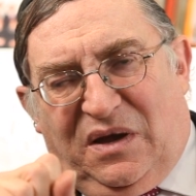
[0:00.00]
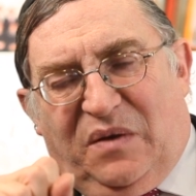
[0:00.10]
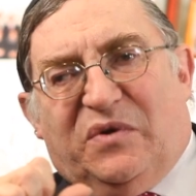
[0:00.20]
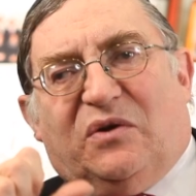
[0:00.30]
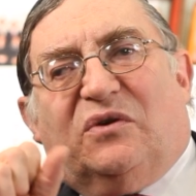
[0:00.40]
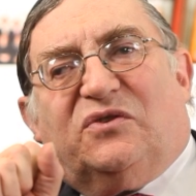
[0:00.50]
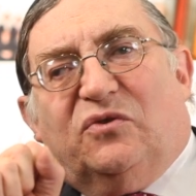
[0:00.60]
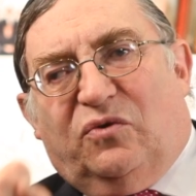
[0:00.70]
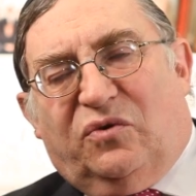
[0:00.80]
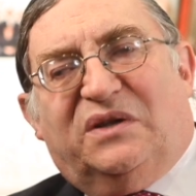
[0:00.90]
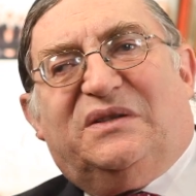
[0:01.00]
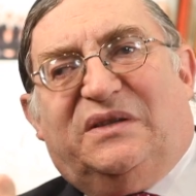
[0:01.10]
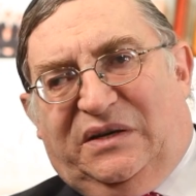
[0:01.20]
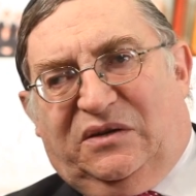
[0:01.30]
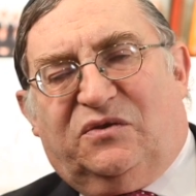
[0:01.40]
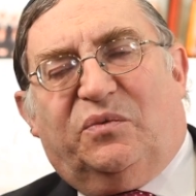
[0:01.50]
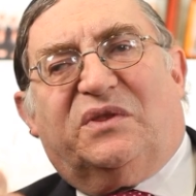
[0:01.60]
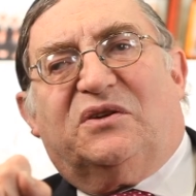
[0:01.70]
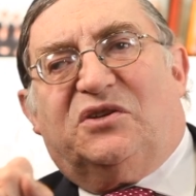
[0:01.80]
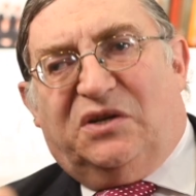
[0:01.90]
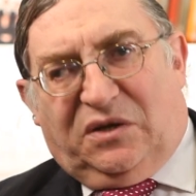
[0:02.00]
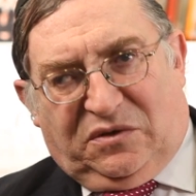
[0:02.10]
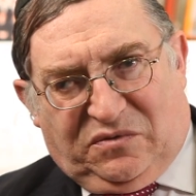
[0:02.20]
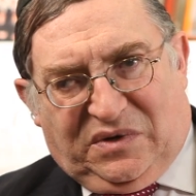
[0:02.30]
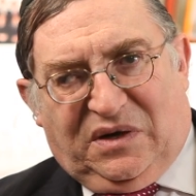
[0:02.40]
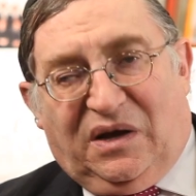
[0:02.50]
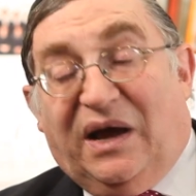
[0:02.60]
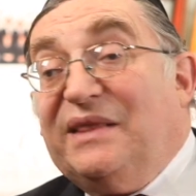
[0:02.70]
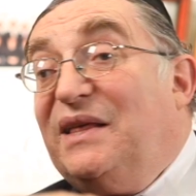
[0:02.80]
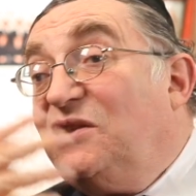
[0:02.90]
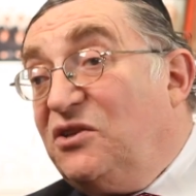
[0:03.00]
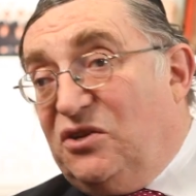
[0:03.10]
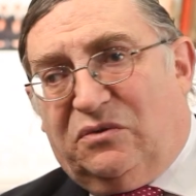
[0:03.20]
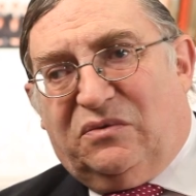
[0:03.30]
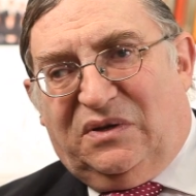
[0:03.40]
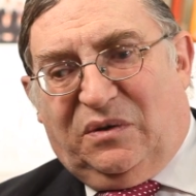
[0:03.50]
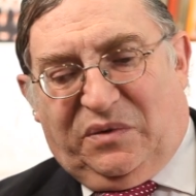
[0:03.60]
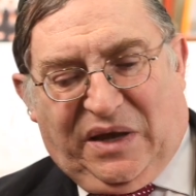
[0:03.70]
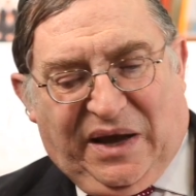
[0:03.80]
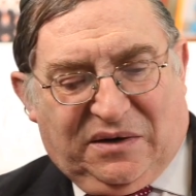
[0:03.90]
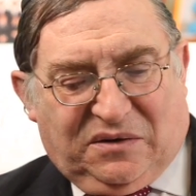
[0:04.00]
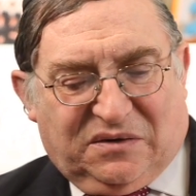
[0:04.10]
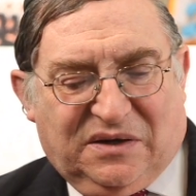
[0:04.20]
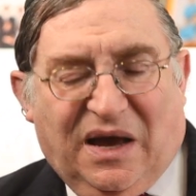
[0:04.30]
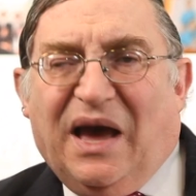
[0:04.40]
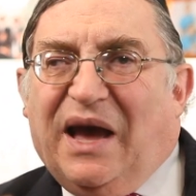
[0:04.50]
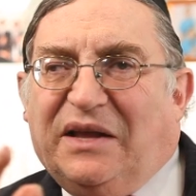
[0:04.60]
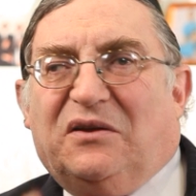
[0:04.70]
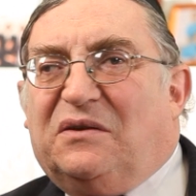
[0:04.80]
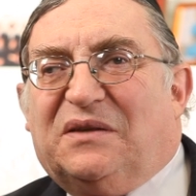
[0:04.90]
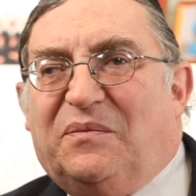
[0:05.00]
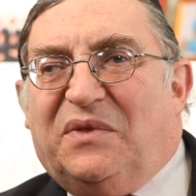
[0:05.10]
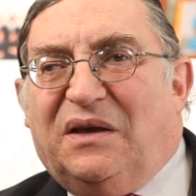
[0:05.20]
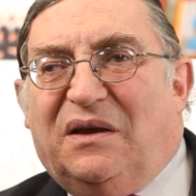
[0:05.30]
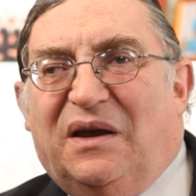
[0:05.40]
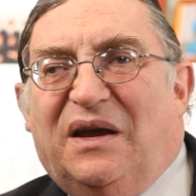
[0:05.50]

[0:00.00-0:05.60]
Because Ura deals with the children, and then the children deal with the adults. And you know something?